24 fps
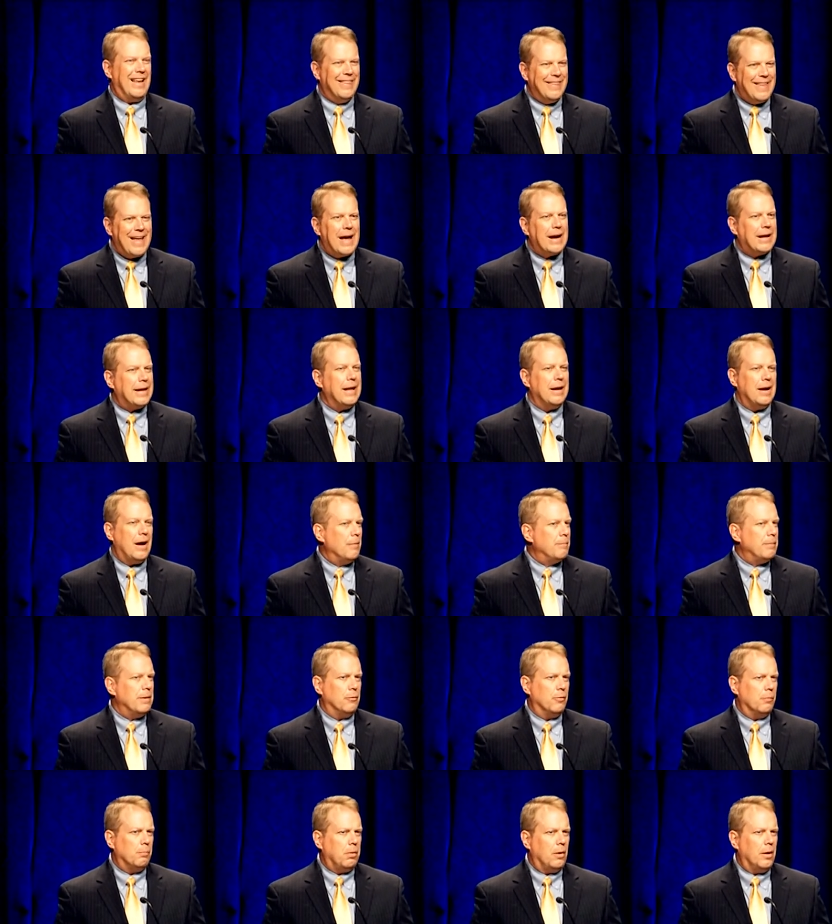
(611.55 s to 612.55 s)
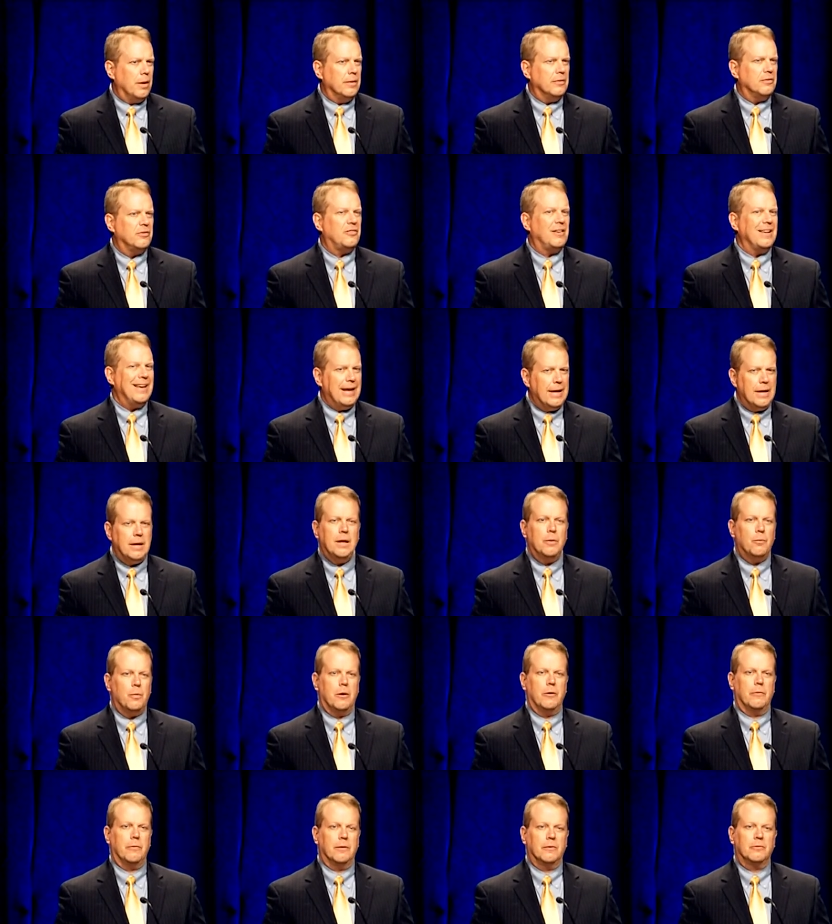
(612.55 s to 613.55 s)
and that cannot be replaced
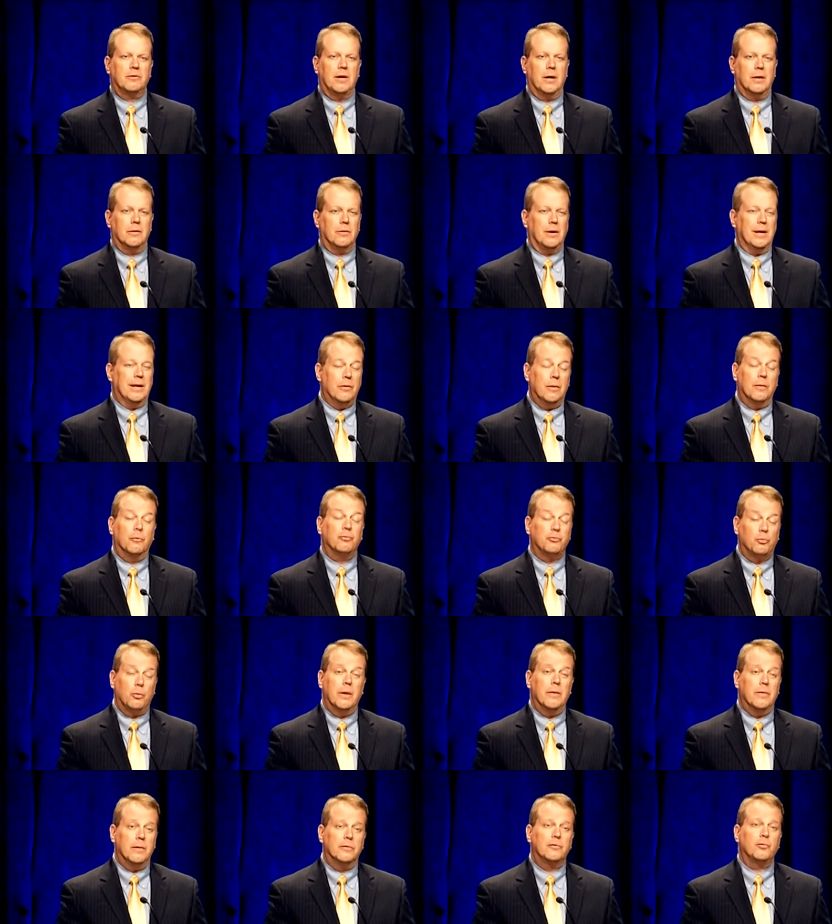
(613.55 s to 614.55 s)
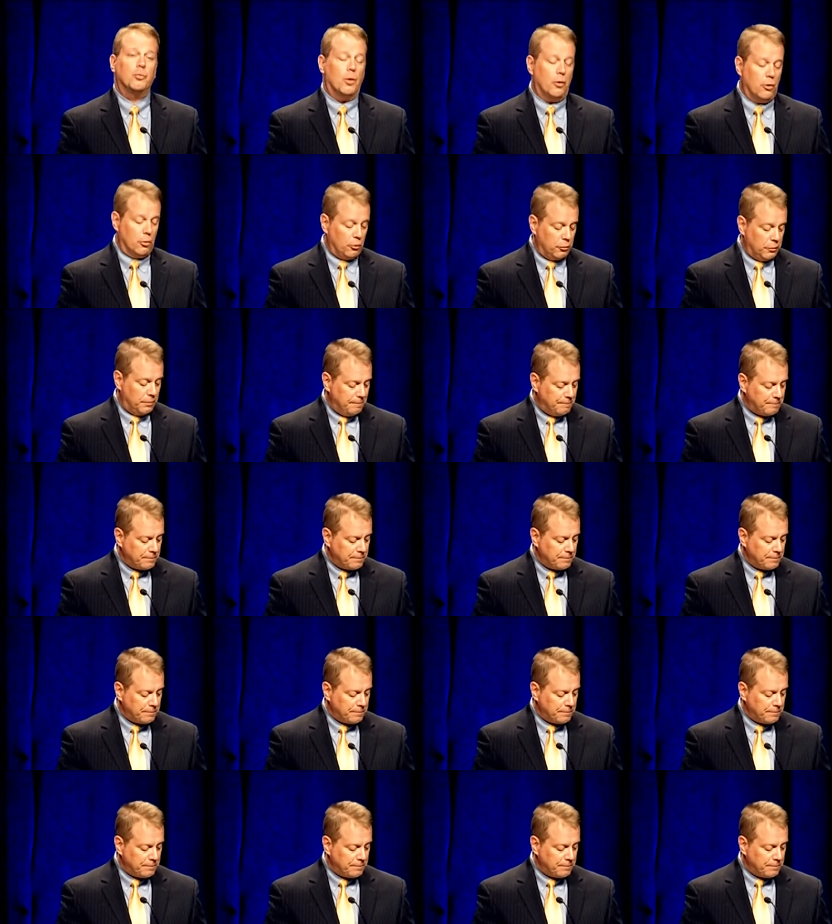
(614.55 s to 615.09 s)
anywhere in this, country, in the, in this world.